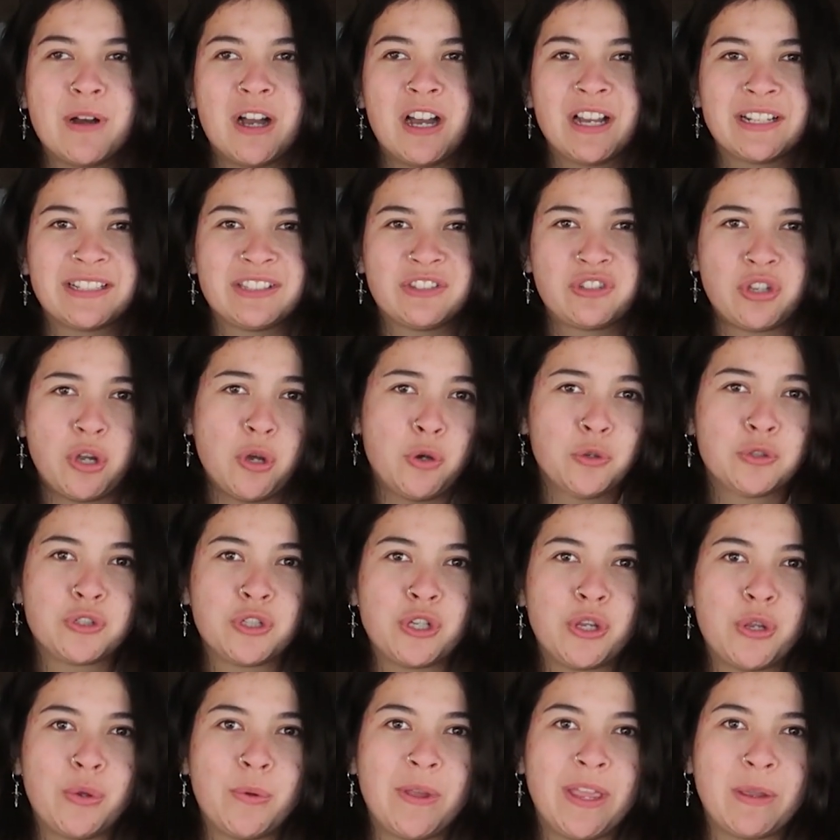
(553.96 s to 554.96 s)
I told
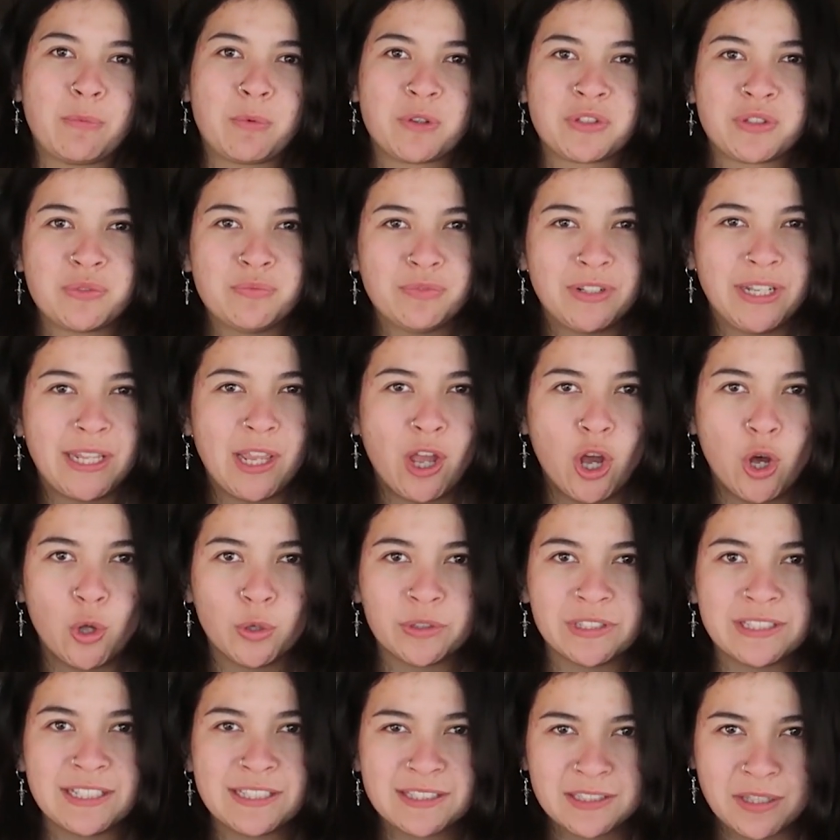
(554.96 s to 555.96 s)
you it wasn't really
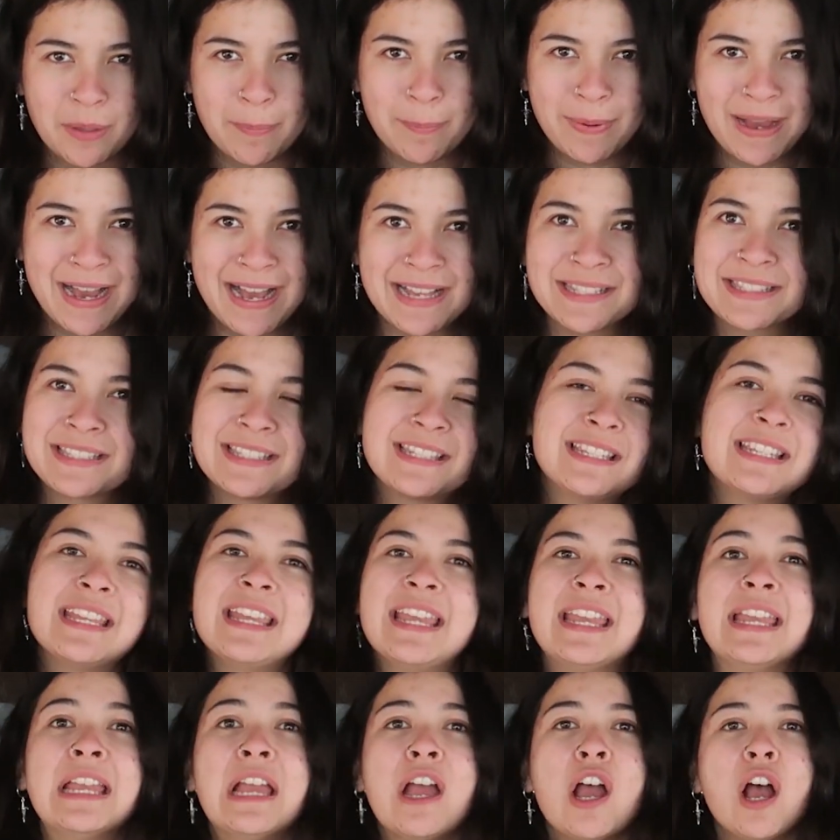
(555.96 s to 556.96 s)
holding its
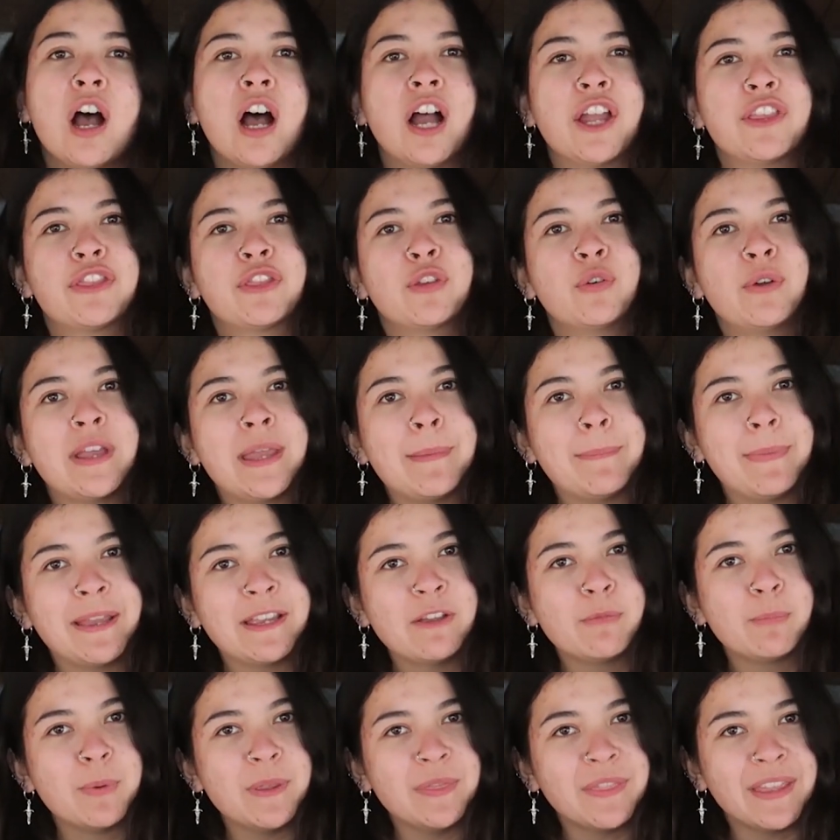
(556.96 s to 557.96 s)
capacity. I thought it
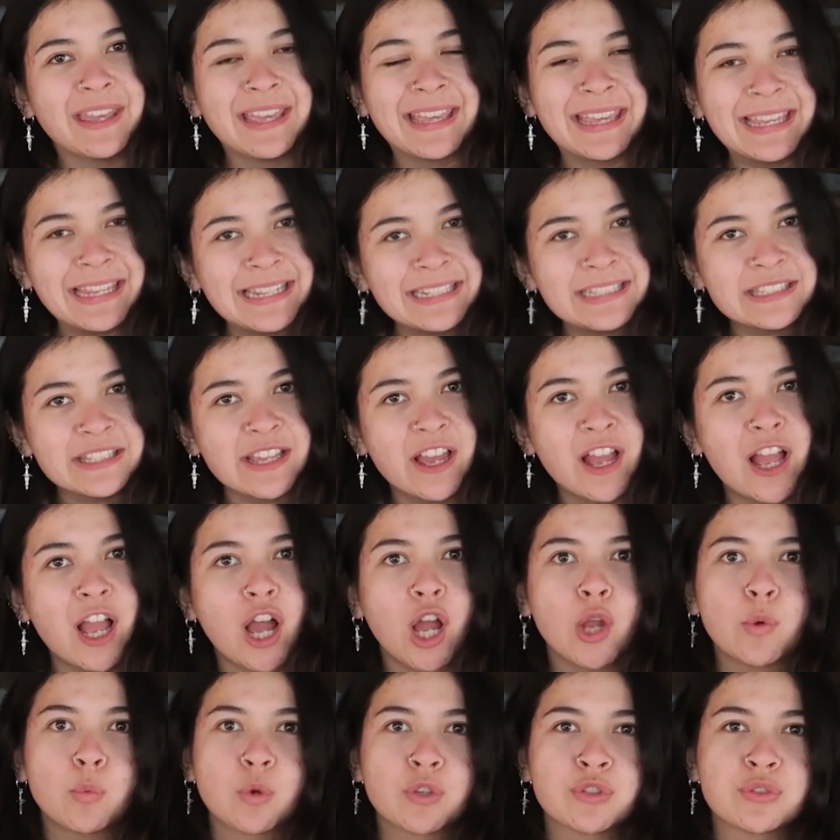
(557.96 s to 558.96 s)
may have been the heater.
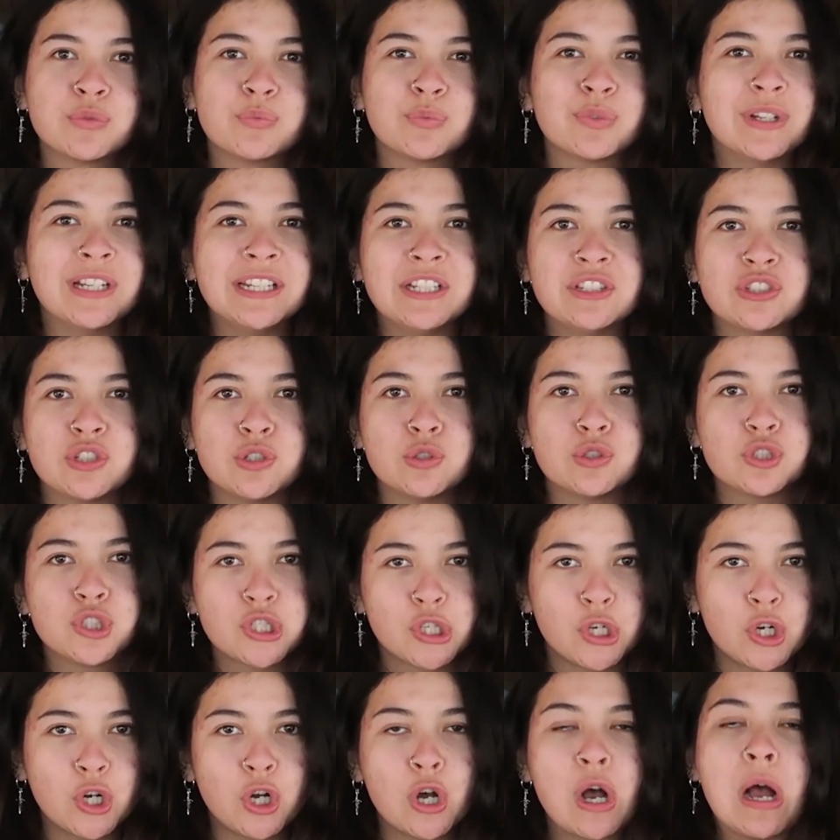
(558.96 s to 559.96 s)
I wasn't really too
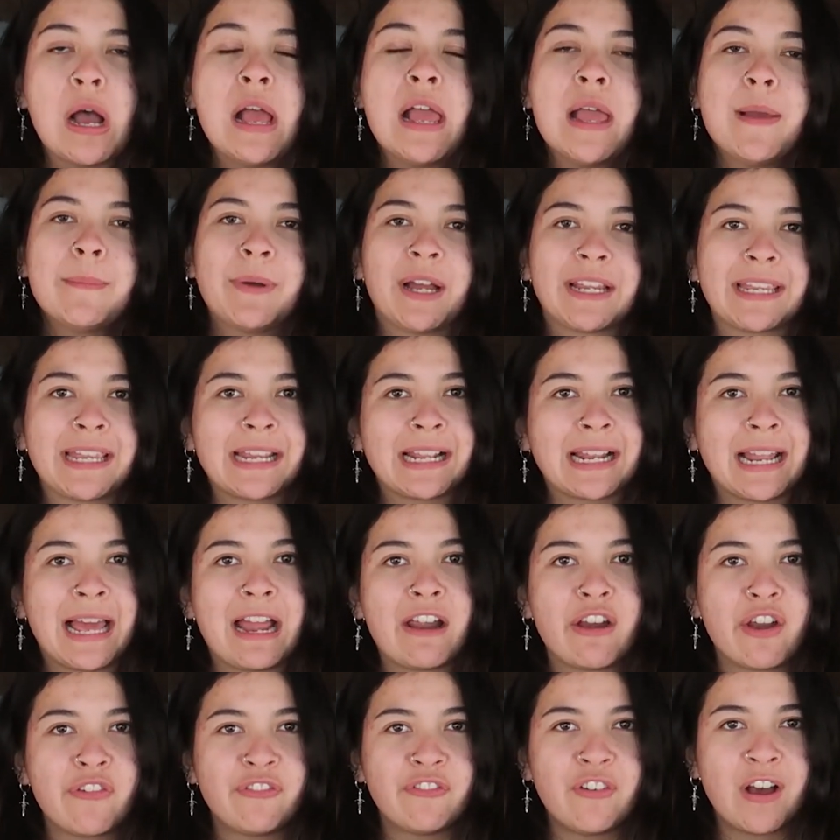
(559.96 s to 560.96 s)
sure, but I can
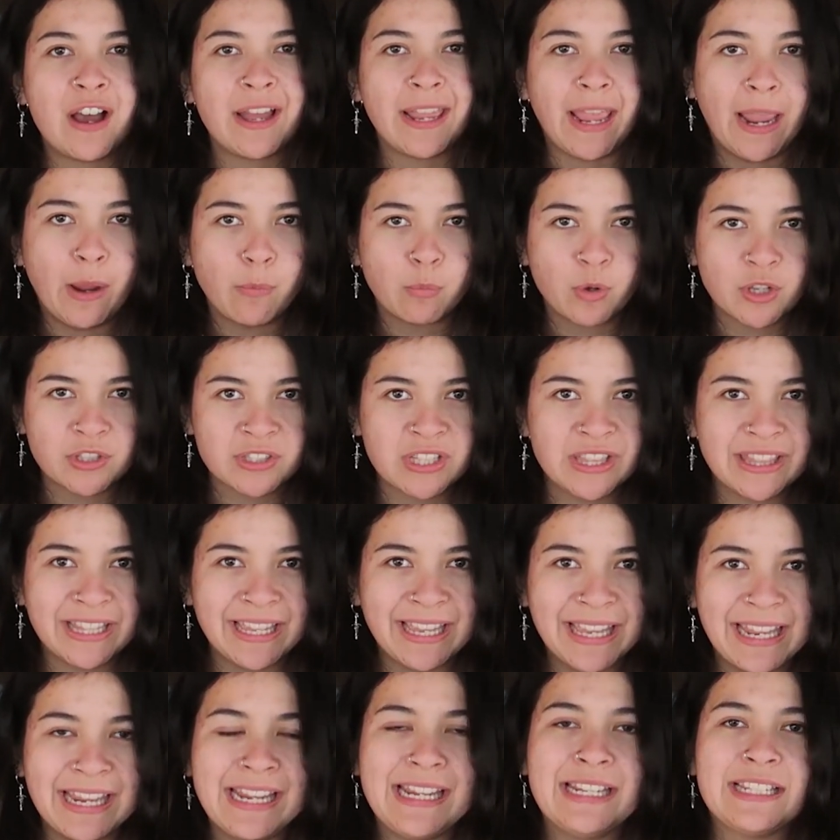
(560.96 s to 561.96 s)
clarify it wasn't the
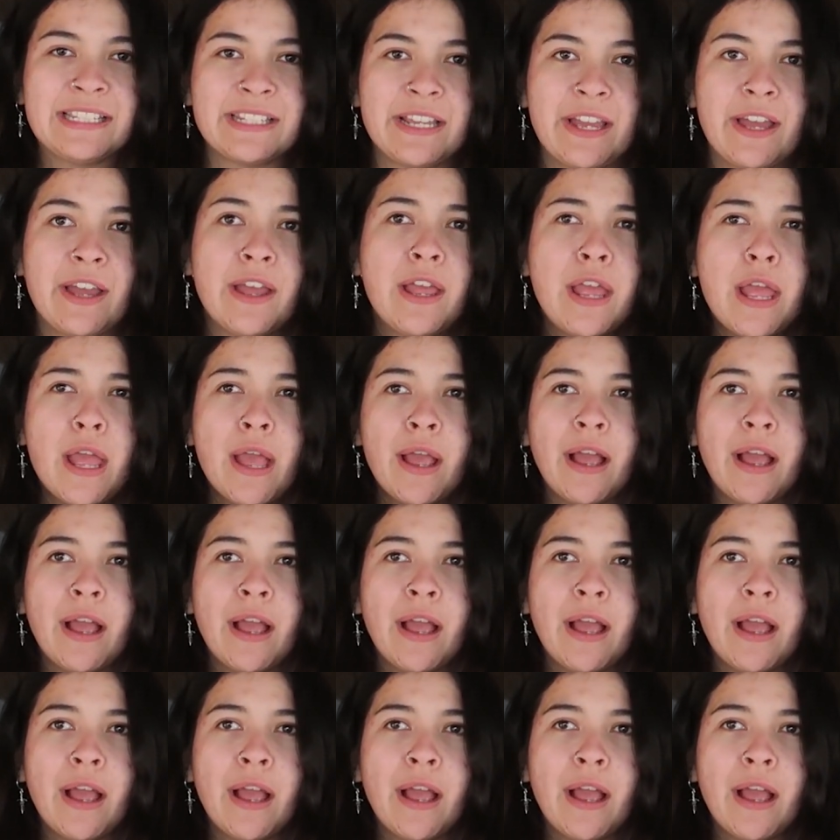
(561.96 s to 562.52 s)
heater.